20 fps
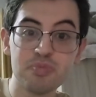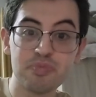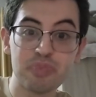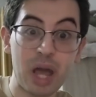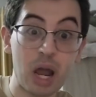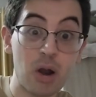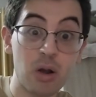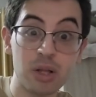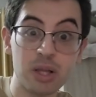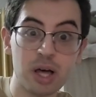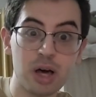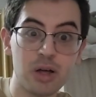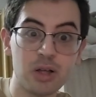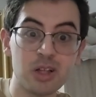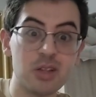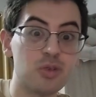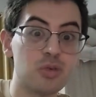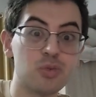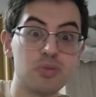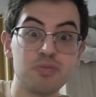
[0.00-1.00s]

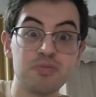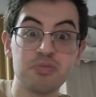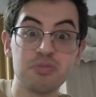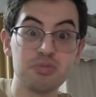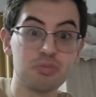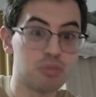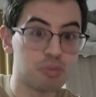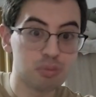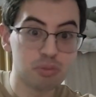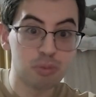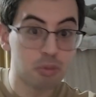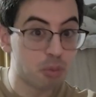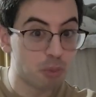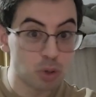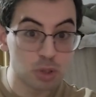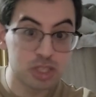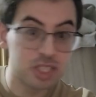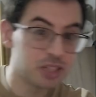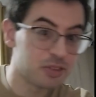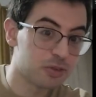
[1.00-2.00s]
parallel
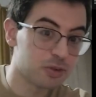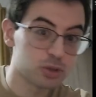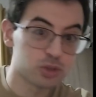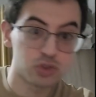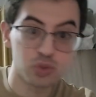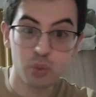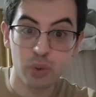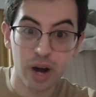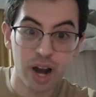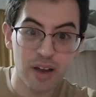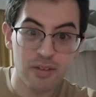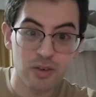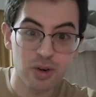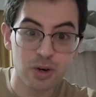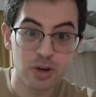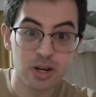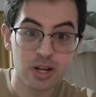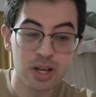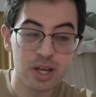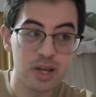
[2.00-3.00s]
multiverse,
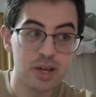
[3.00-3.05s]
whatever,